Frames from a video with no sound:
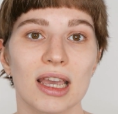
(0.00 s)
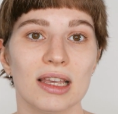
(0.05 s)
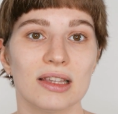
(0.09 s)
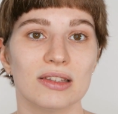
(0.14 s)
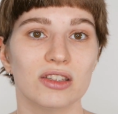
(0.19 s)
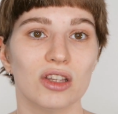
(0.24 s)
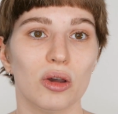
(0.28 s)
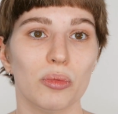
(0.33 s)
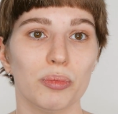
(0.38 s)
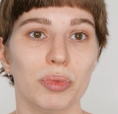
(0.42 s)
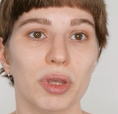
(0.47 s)

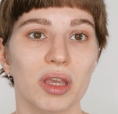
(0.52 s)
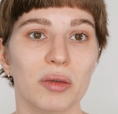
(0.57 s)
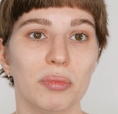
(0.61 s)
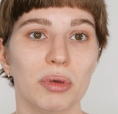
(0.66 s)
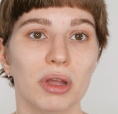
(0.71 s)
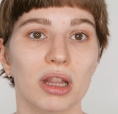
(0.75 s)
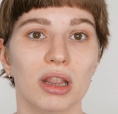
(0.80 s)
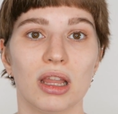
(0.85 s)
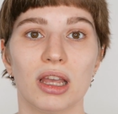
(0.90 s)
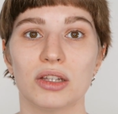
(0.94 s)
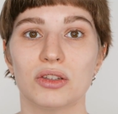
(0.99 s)
Some
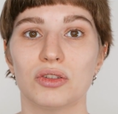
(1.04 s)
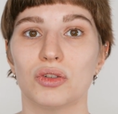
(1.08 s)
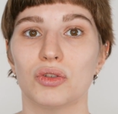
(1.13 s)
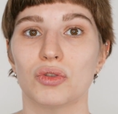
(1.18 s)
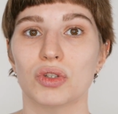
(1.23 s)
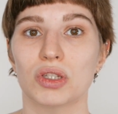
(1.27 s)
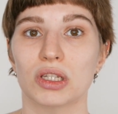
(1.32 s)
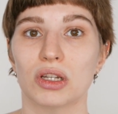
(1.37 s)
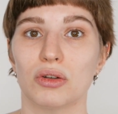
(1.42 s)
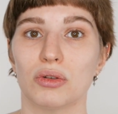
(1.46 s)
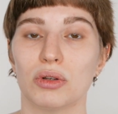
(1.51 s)
people like to
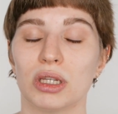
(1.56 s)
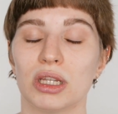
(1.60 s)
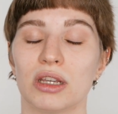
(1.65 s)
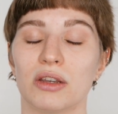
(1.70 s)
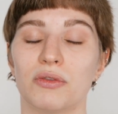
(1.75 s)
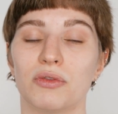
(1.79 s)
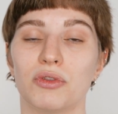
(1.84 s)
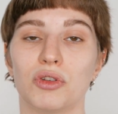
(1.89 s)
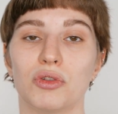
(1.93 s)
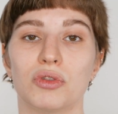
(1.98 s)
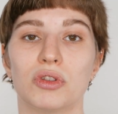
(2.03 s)
use it only a
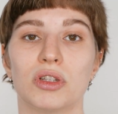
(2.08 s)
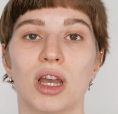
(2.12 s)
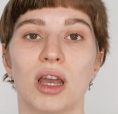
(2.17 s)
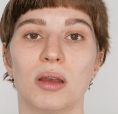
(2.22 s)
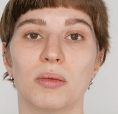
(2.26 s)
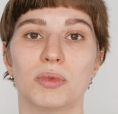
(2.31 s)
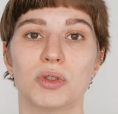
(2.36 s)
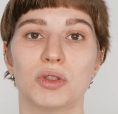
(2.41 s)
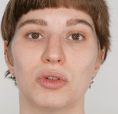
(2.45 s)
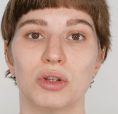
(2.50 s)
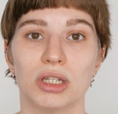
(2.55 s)
few
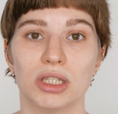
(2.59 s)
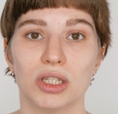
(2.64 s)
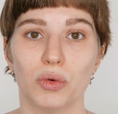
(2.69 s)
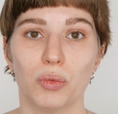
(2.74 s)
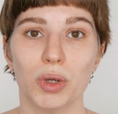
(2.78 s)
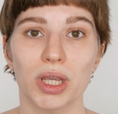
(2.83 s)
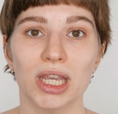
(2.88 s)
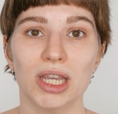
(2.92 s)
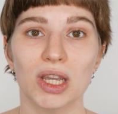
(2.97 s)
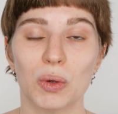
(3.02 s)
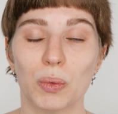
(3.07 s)
times during the
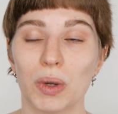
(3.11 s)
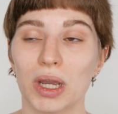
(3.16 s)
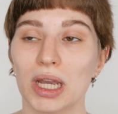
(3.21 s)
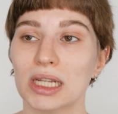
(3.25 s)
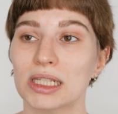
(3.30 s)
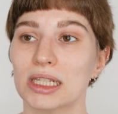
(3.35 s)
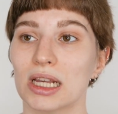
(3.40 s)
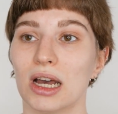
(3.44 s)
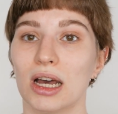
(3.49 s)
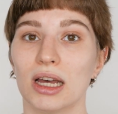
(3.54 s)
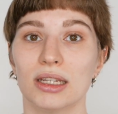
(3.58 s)
week,
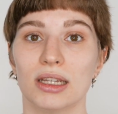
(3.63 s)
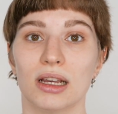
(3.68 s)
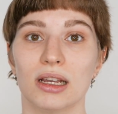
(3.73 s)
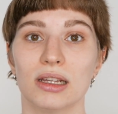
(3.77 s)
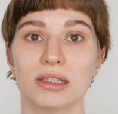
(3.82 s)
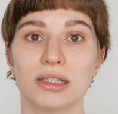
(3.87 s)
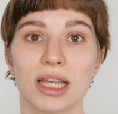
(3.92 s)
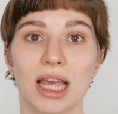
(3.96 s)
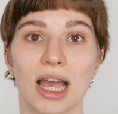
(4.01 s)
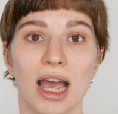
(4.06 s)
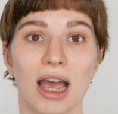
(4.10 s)
whereas
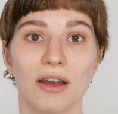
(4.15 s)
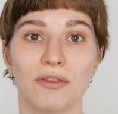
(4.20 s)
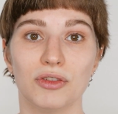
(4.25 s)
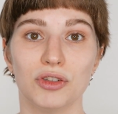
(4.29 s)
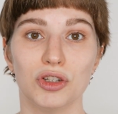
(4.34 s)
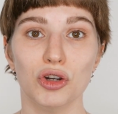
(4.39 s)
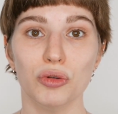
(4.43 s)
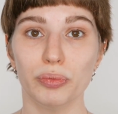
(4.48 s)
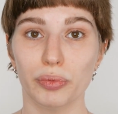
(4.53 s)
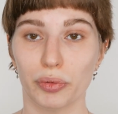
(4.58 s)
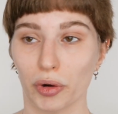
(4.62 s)
others have
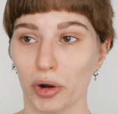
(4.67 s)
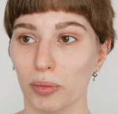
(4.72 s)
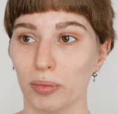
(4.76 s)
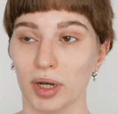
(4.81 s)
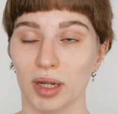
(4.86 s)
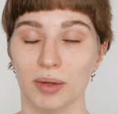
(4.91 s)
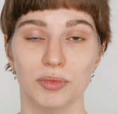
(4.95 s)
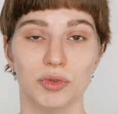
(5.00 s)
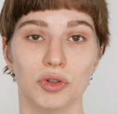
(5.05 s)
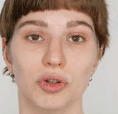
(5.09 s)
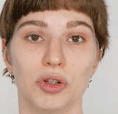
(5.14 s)
no
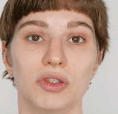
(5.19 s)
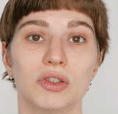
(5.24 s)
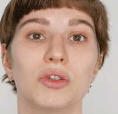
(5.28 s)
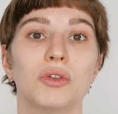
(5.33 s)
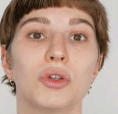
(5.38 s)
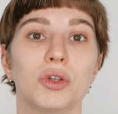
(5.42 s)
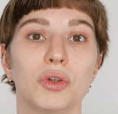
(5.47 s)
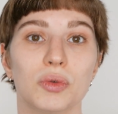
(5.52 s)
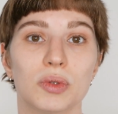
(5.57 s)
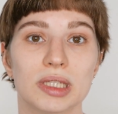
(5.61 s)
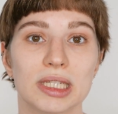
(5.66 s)
problem to also
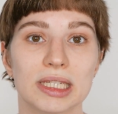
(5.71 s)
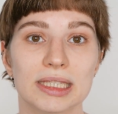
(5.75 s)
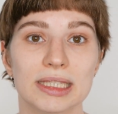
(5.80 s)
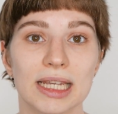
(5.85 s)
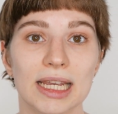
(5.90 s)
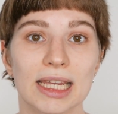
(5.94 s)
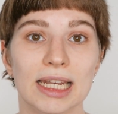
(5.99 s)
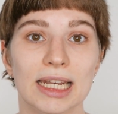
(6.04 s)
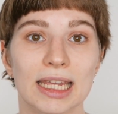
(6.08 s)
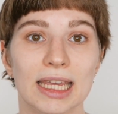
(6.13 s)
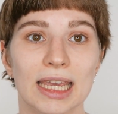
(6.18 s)
use it
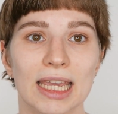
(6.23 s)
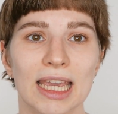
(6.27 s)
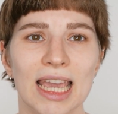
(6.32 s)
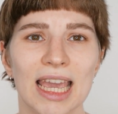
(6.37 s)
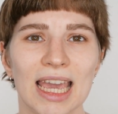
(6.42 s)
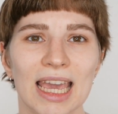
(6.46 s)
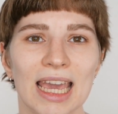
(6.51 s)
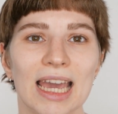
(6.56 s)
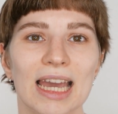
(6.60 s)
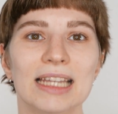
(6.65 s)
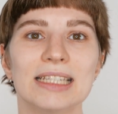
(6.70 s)
daily.
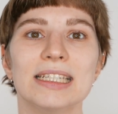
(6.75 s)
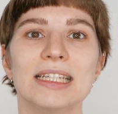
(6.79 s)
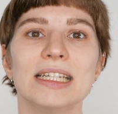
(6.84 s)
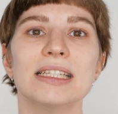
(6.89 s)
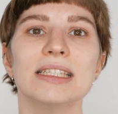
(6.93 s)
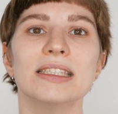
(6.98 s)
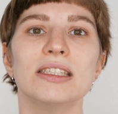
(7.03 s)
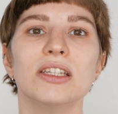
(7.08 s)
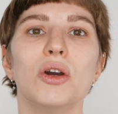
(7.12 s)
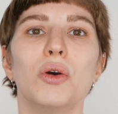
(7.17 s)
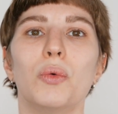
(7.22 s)
And
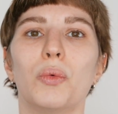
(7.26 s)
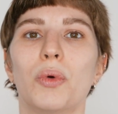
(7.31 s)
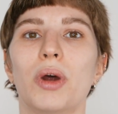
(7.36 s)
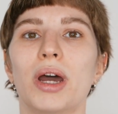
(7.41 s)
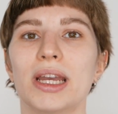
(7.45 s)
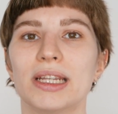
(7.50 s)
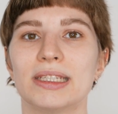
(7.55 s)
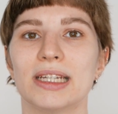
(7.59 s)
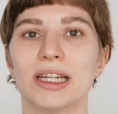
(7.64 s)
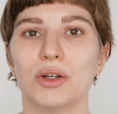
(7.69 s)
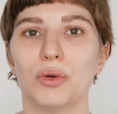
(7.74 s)
there's no
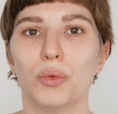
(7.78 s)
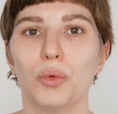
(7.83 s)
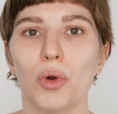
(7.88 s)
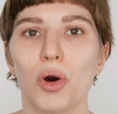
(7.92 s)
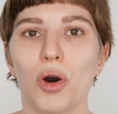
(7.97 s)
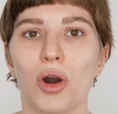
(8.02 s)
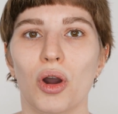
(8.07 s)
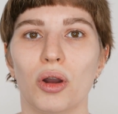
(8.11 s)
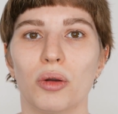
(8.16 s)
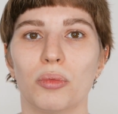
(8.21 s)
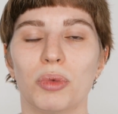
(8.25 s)
right and
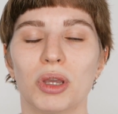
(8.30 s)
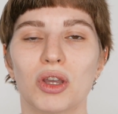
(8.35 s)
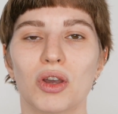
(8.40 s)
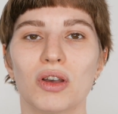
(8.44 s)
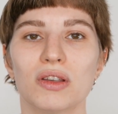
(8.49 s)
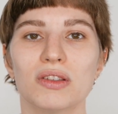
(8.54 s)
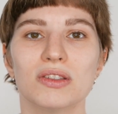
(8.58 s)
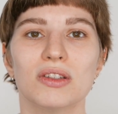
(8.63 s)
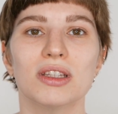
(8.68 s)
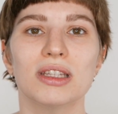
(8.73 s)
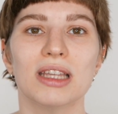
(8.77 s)
wrong
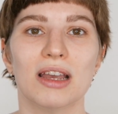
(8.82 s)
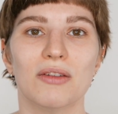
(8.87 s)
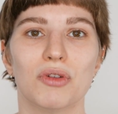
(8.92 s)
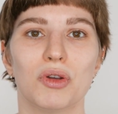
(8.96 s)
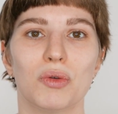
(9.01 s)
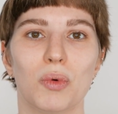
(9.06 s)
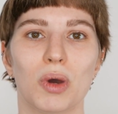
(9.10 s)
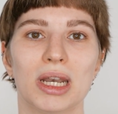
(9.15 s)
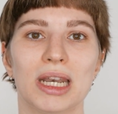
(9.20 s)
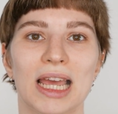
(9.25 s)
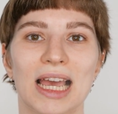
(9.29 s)
because not
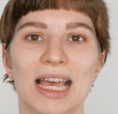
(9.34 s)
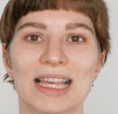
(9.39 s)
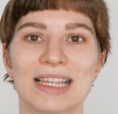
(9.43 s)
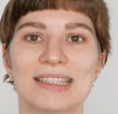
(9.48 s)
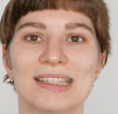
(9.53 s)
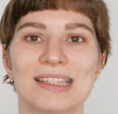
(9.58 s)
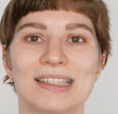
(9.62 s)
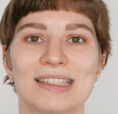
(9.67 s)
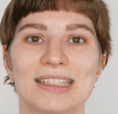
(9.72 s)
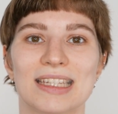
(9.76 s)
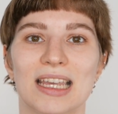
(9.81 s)
everyone
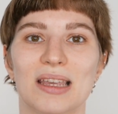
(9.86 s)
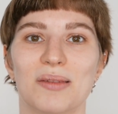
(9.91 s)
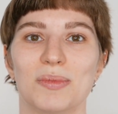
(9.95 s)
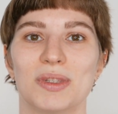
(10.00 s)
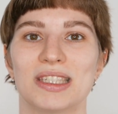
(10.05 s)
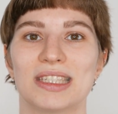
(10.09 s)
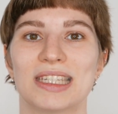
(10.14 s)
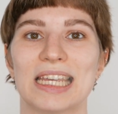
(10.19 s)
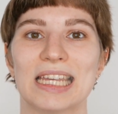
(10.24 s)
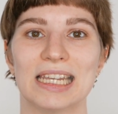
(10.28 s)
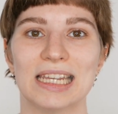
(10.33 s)
has the same
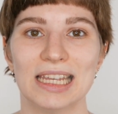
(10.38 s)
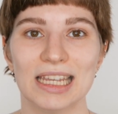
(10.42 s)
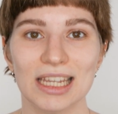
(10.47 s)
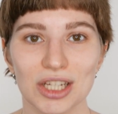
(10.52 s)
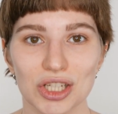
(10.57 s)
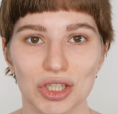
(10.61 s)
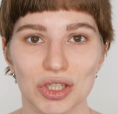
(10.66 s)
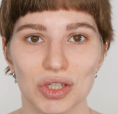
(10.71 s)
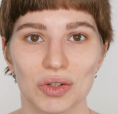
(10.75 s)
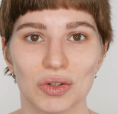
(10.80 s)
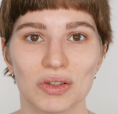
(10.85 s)
skin
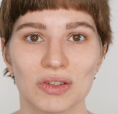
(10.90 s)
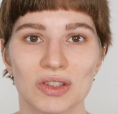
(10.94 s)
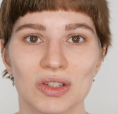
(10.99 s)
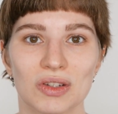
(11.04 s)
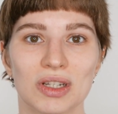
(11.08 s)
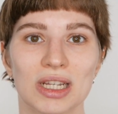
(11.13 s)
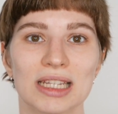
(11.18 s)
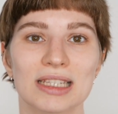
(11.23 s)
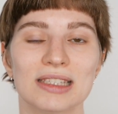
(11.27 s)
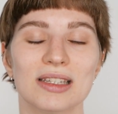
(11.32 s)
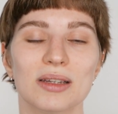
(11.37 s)
issues. So
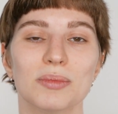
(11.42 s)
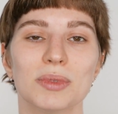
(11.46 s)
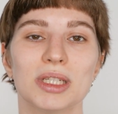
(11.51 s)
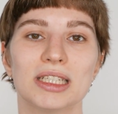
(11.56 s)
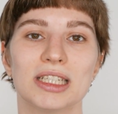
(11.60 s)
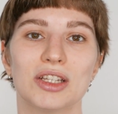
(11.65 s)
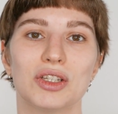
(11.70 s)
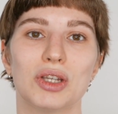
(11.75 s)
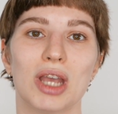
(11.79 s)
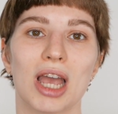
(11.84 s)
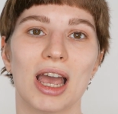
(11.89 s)
that's
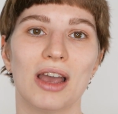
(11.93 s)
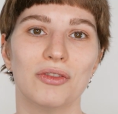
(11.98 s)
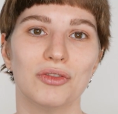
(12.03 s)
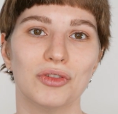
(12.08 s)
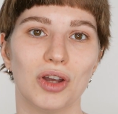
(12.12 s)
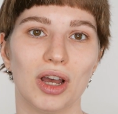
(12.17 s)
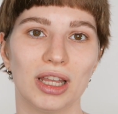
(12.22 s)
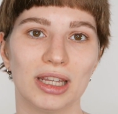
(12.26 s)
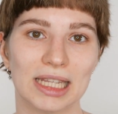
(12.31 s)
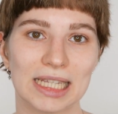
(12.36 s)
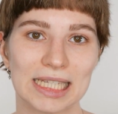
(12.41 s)
something that you have
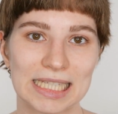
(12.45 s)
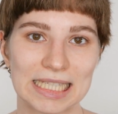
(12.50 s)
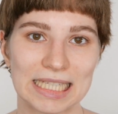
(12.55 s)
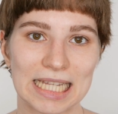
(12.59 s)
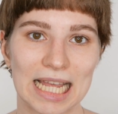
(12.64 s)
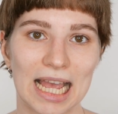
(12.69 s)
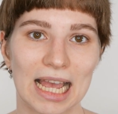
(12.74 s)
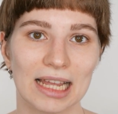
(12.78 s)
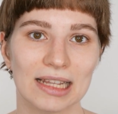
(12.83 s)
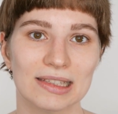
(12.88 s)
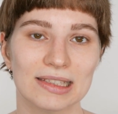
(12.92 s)
to
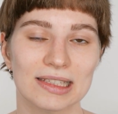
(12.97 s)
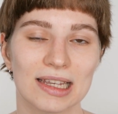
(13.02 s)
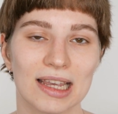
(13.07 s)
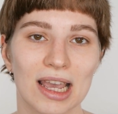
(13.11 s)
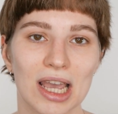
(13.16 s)
understand.